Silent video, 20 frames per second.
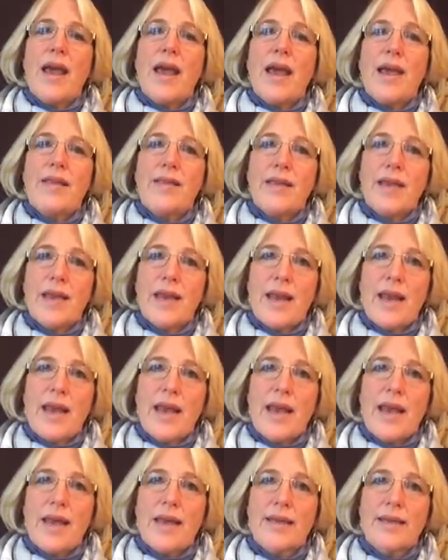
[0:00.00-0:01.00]
and then
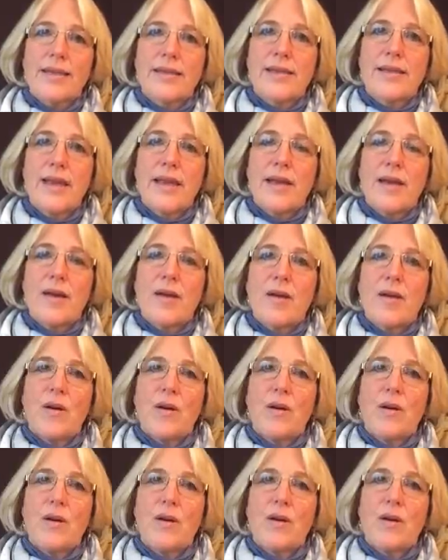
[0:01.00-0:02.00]
exhale,
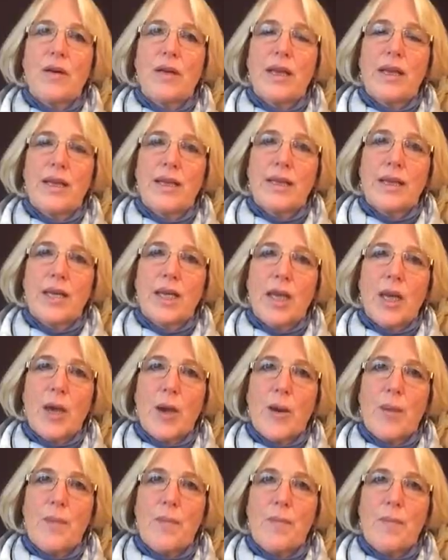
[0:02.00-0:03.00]
letting it
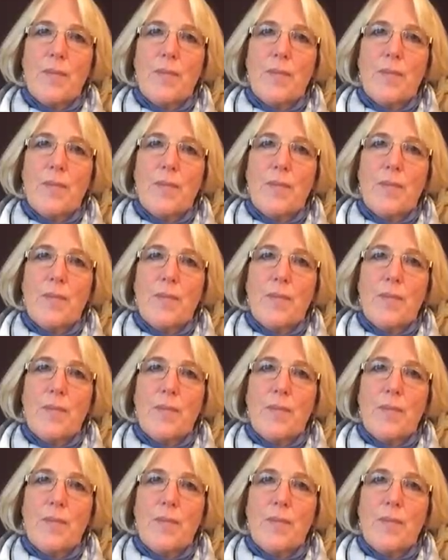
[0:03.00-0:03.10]
go.